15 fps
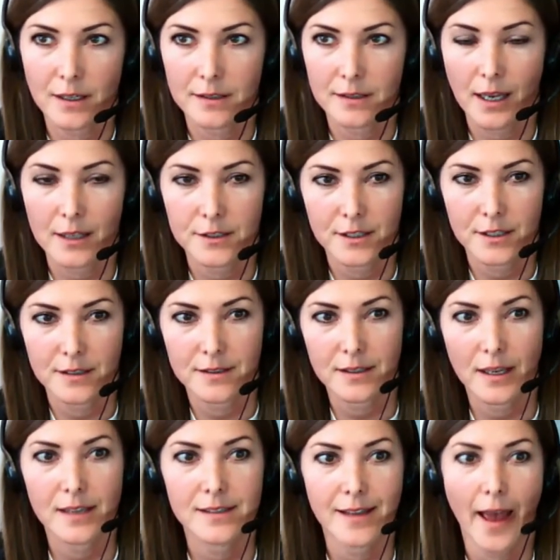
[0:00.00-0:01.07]
intelligence
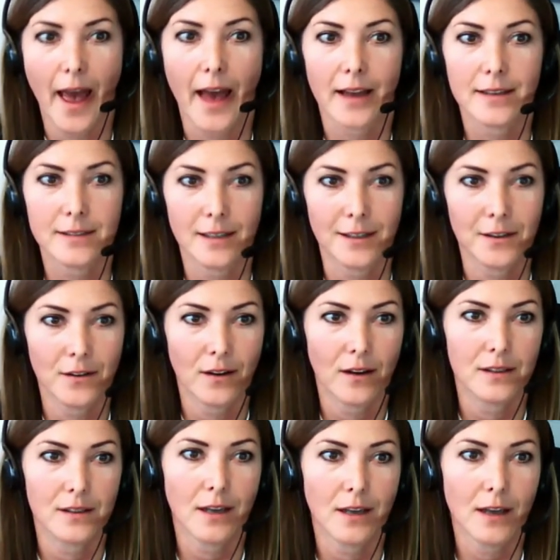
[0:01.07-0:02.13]
is acting
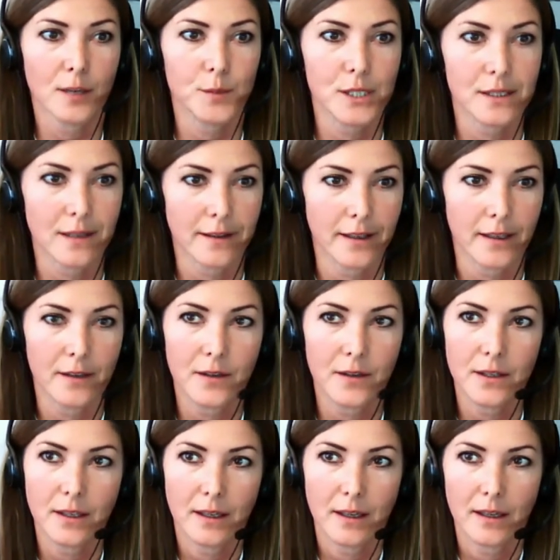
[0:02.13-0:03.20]
autonomously,
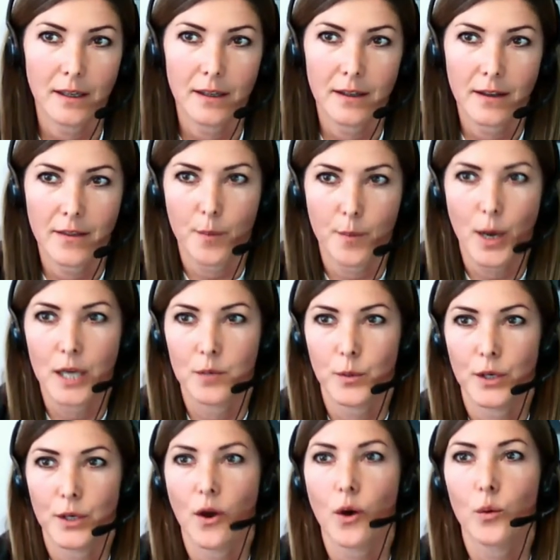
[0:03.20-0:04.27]
there might
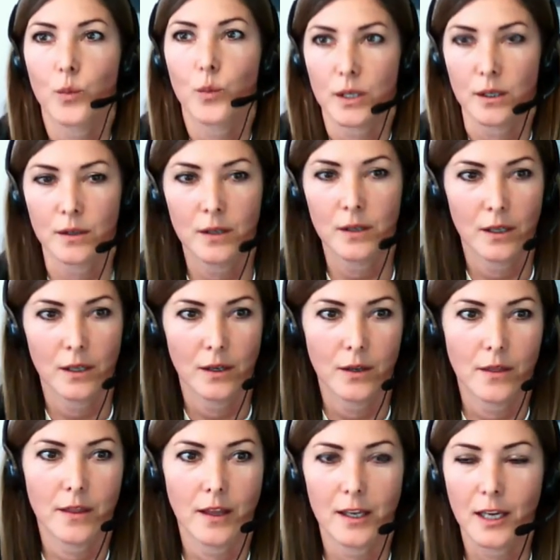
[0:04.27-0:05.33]
be no one.
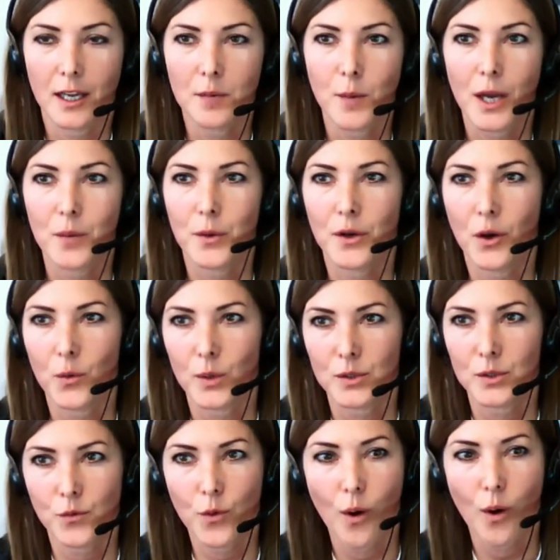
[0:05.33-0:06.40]
It might be no
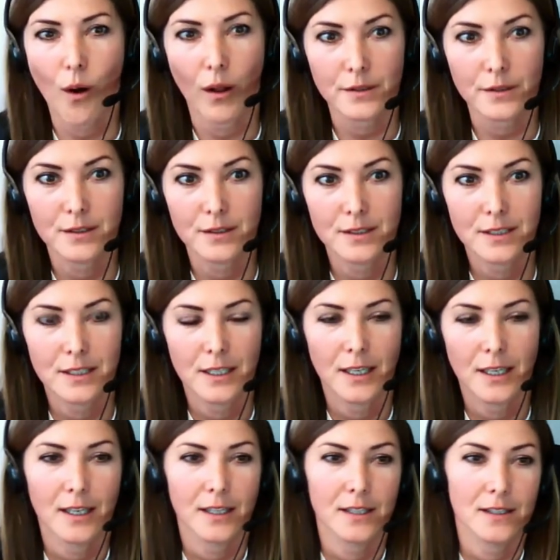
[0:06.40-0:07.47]
one's fault.
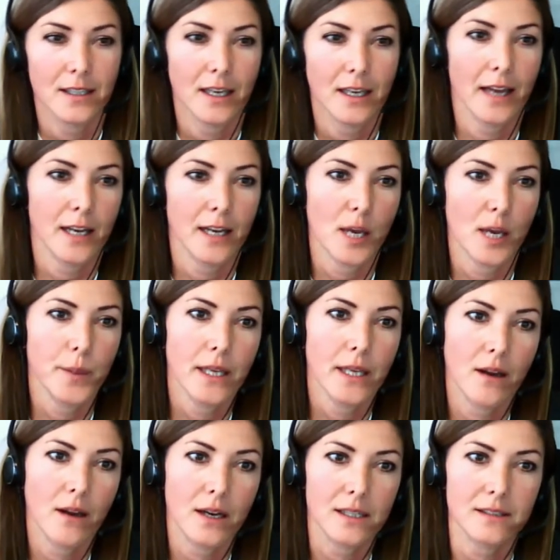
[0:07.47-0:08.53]
And IP
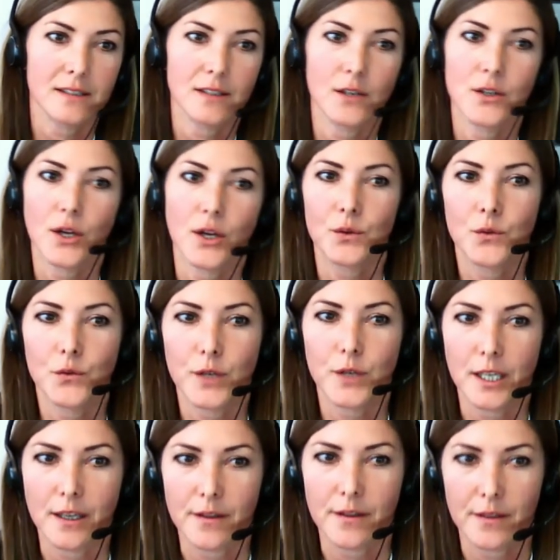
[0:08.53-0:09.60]
laws don't fit
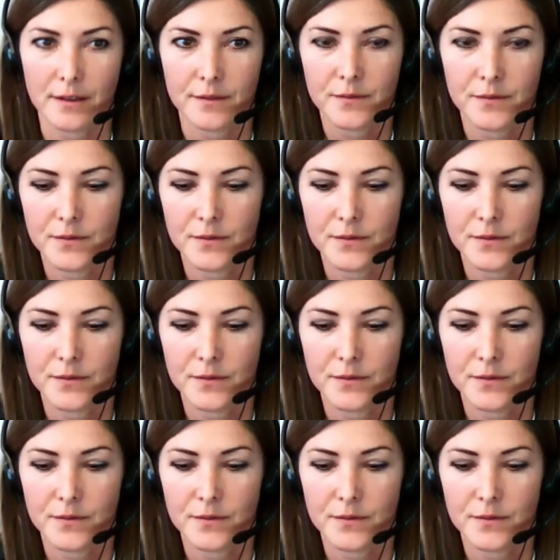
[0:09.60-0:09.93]
either.